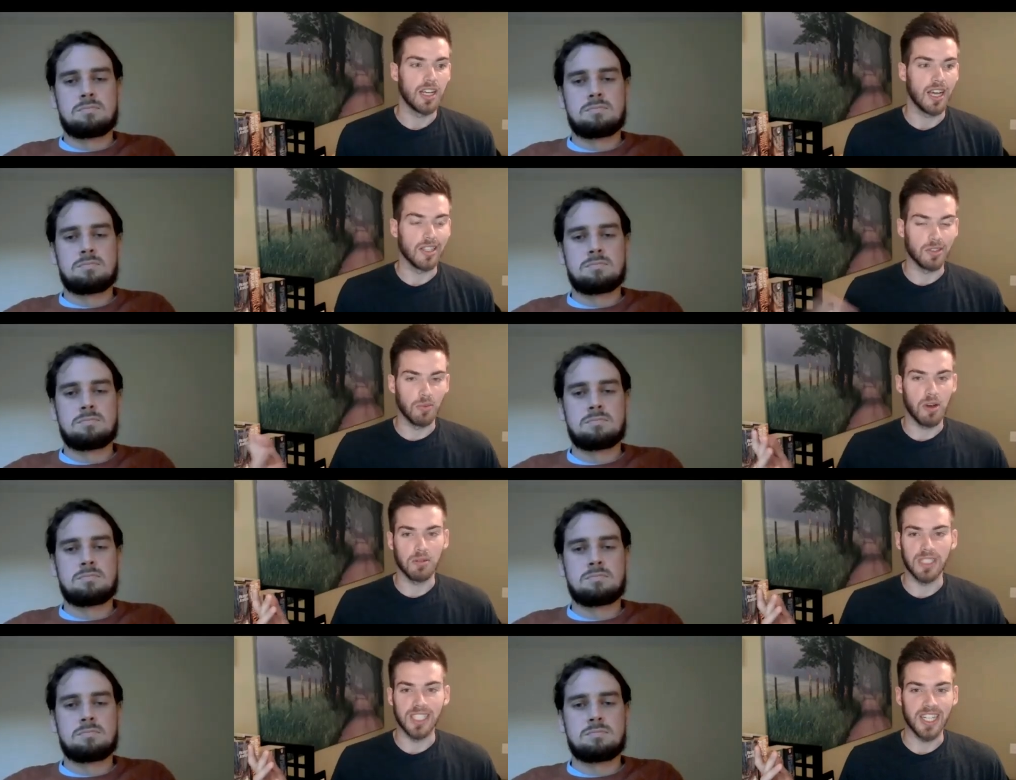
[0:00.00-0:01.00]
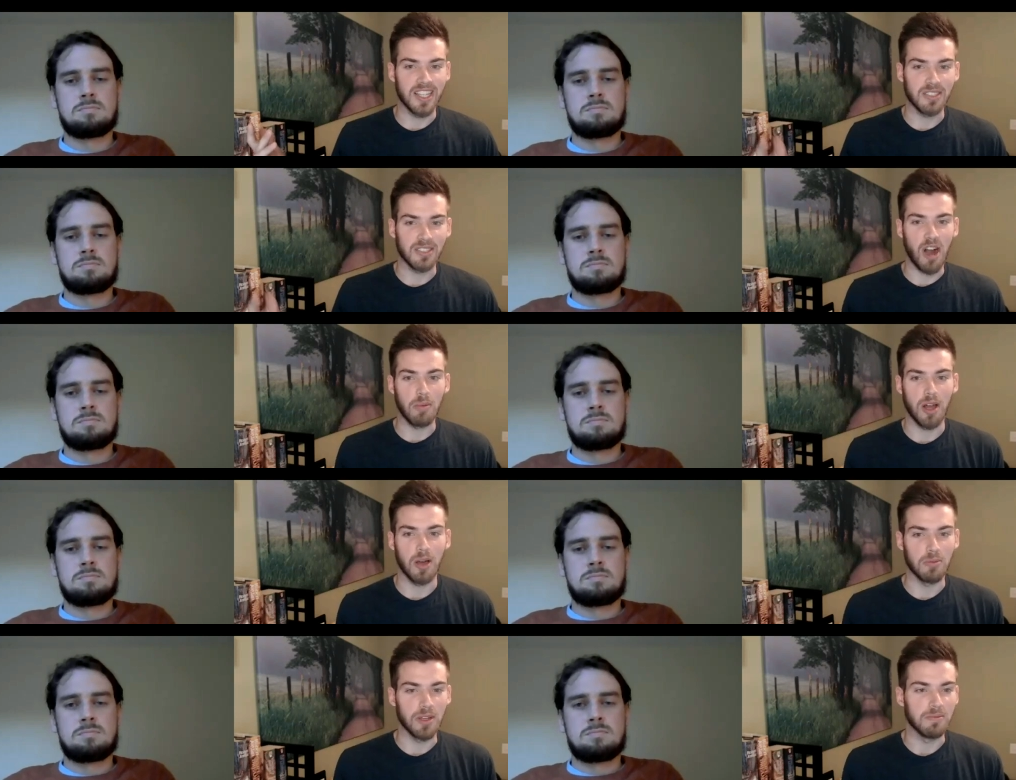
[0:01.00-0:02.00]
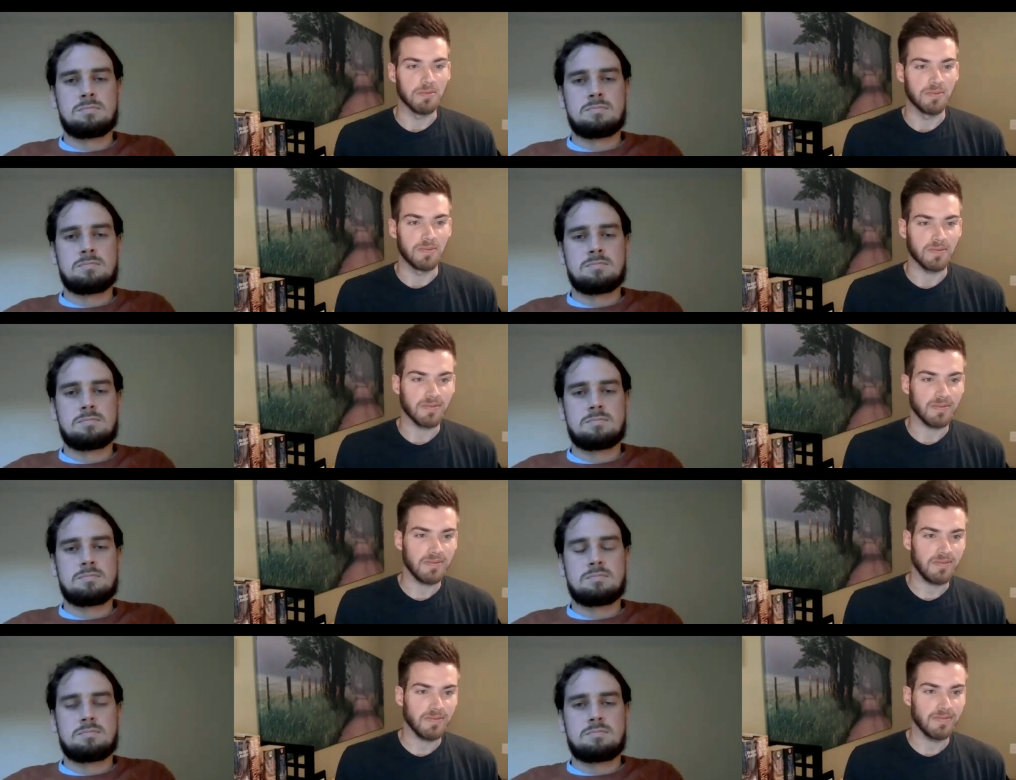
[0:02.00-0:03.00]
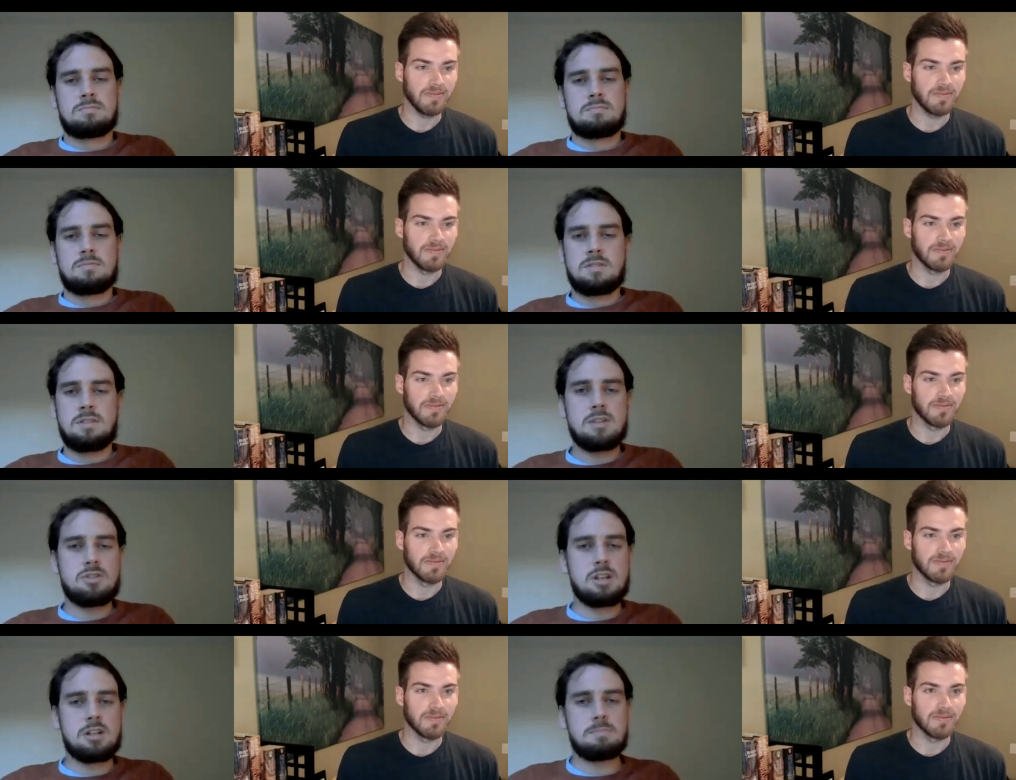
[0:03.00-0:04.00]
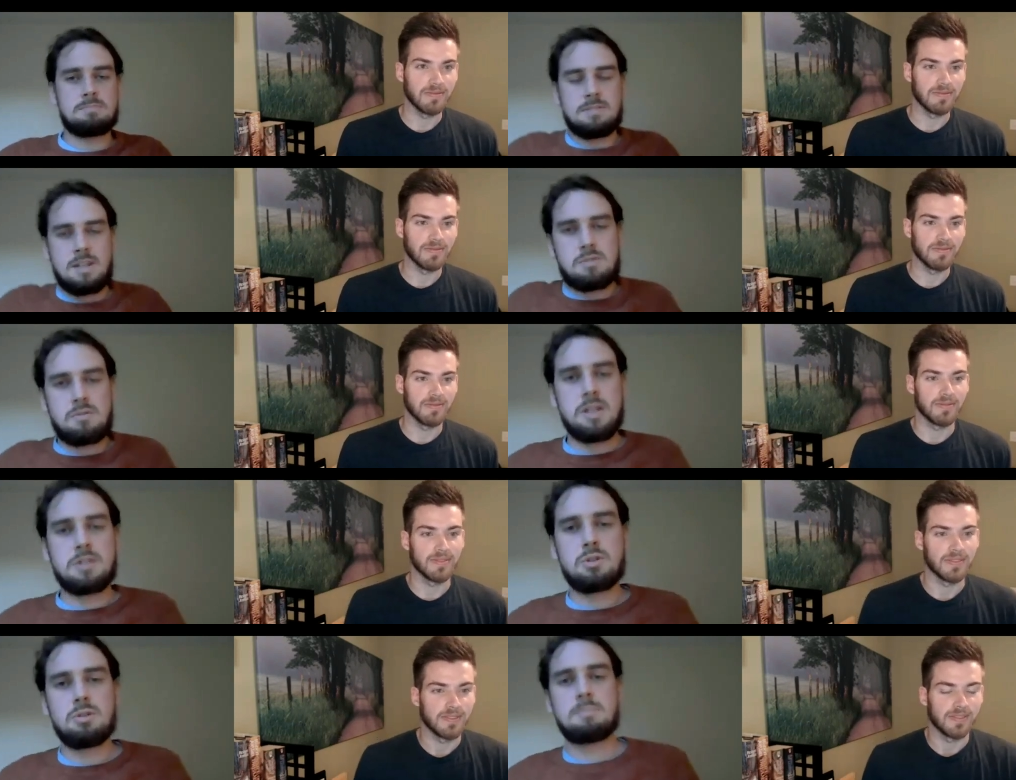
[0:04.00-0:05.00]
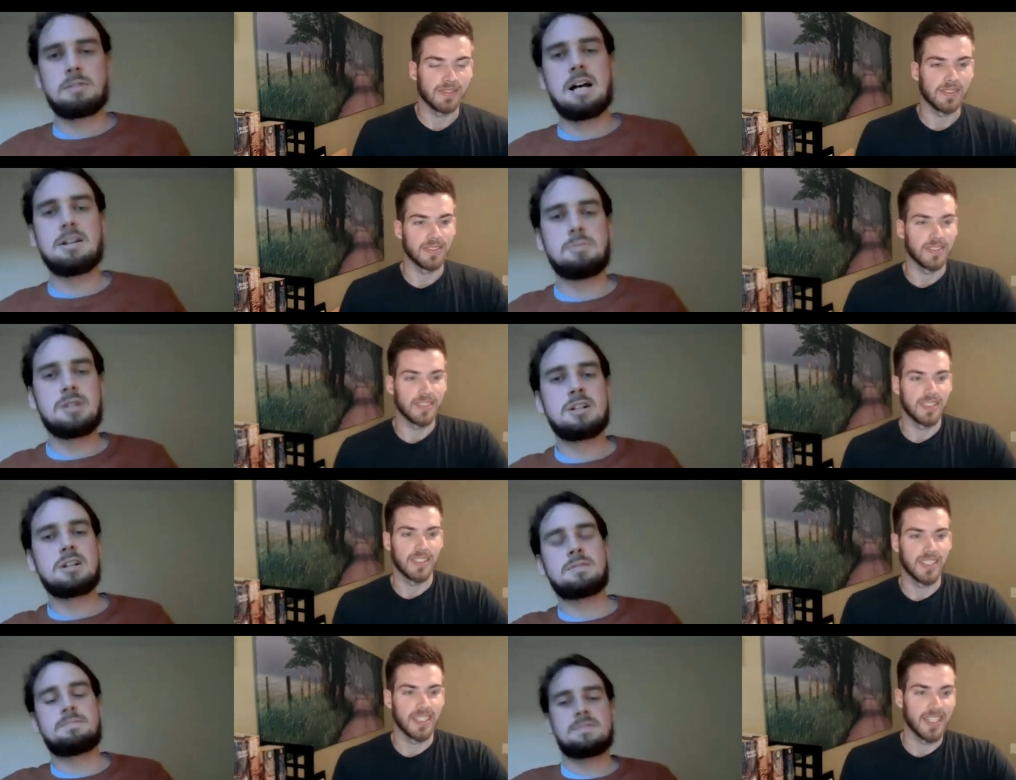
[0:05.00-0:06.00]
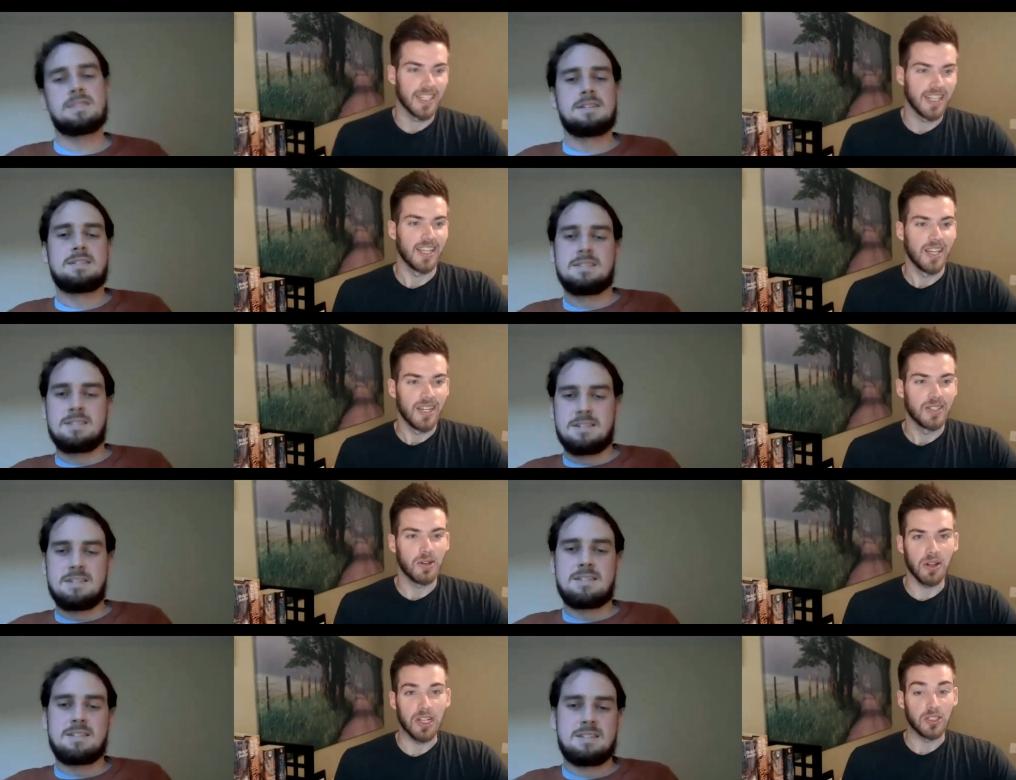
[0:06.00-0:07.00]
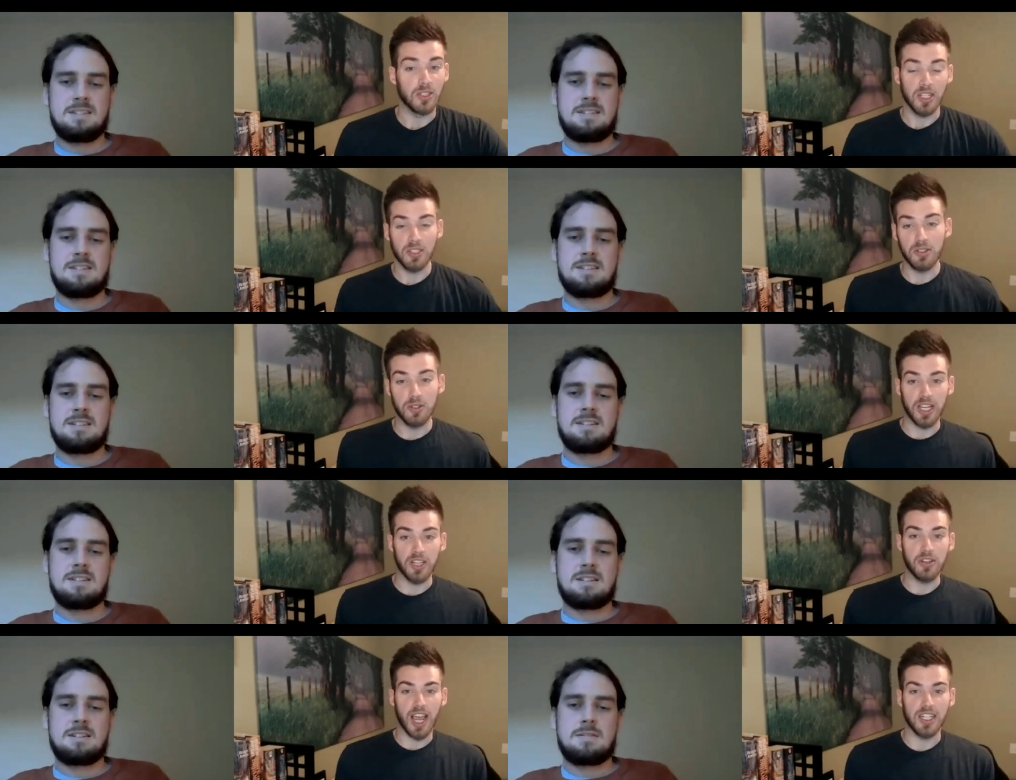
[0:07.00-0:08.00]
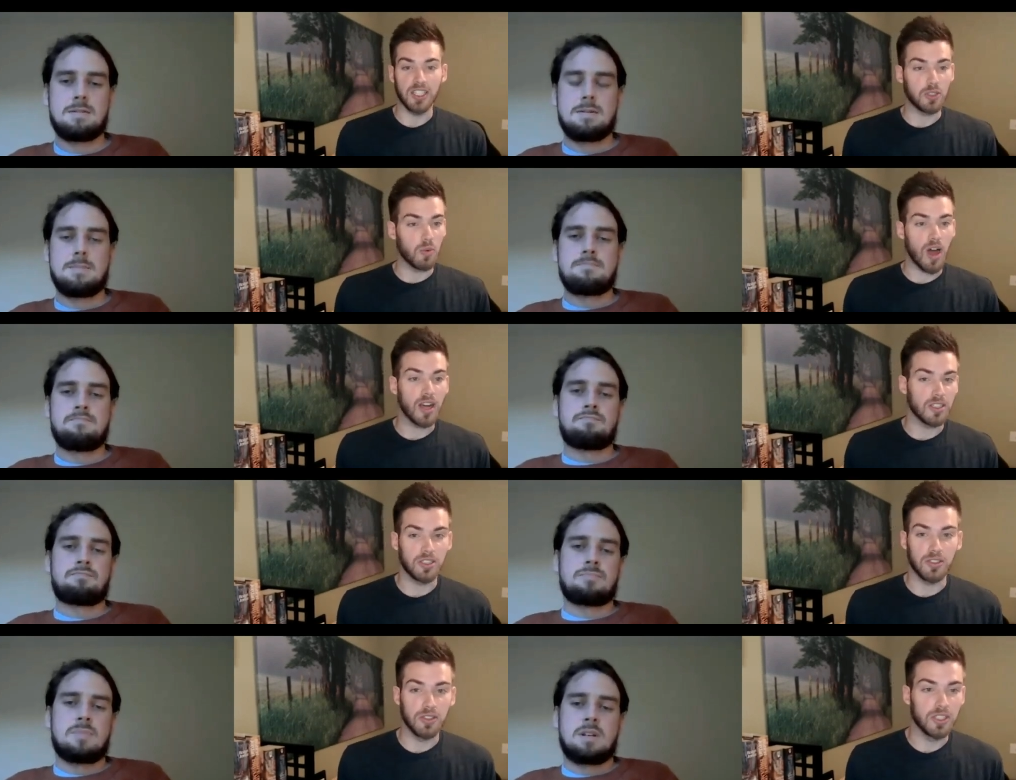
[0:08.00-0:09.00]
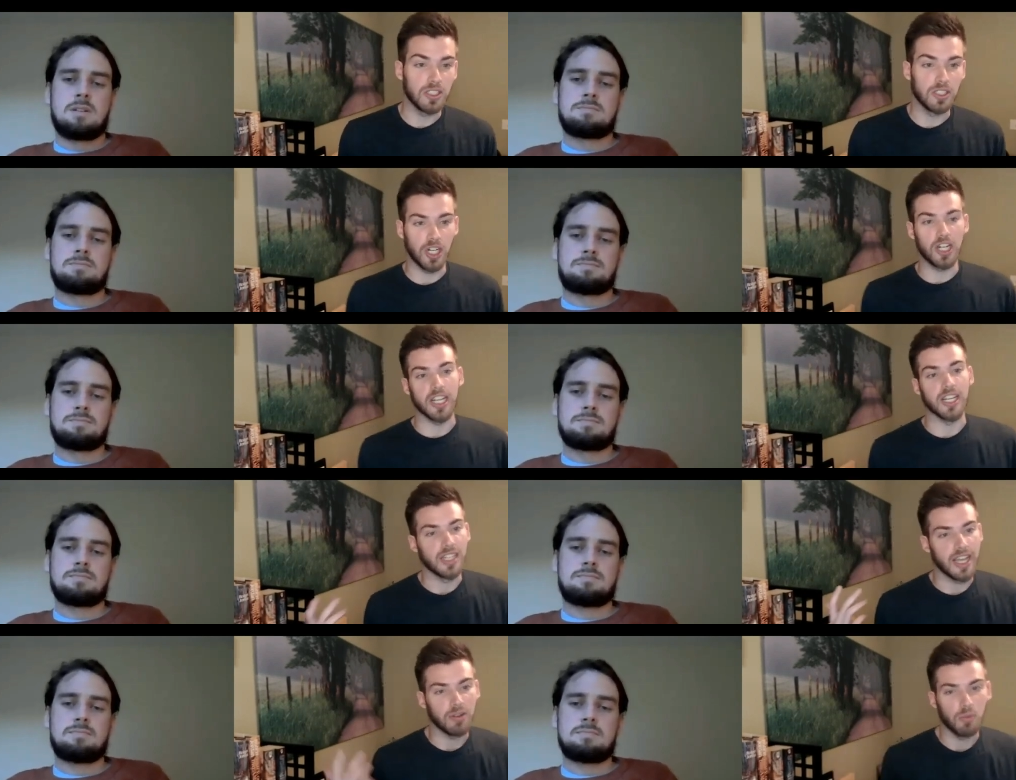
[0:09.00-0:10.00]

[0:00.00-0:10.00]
Speaker 1: Uh, so welcome, CJ. Thanks for hopping on with me. Thanks, Jacob.
Speaker 2: Thanks for the intro. I'm glad to be here.
Speaker 1: Totally. So can you can you kind of just walk us through your journey, like